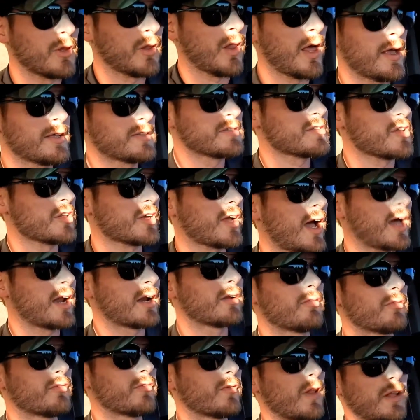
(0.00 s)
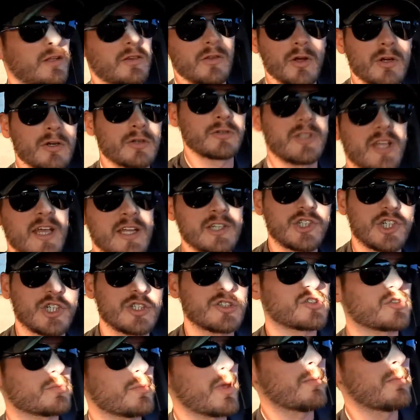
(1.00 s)
The lines look kind of like they're under
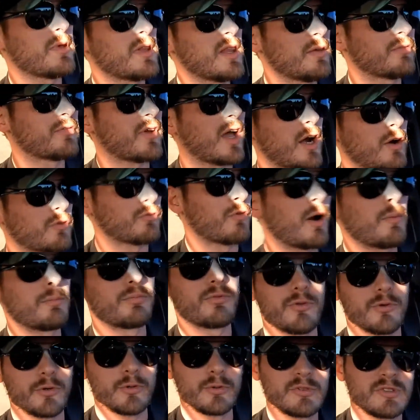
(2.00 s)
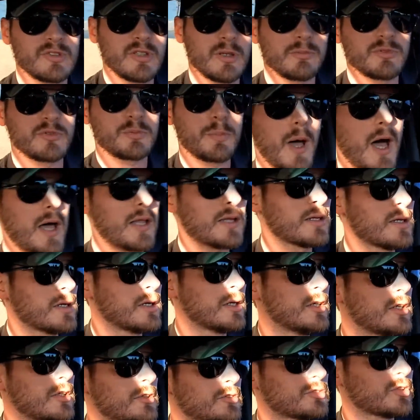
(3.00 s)
tension, so maybe they've kind of rubbed through in some spot.
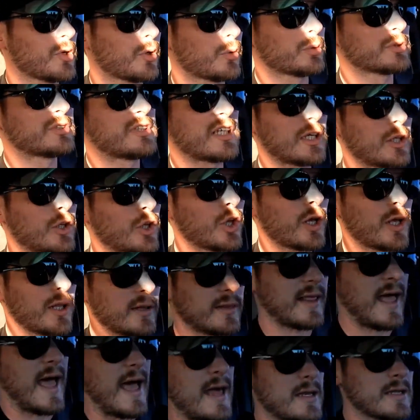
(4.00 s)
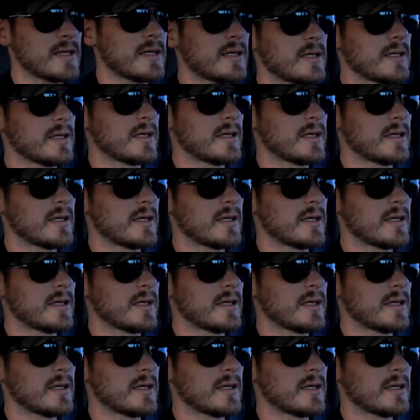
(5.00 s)
So we'll take a look at that.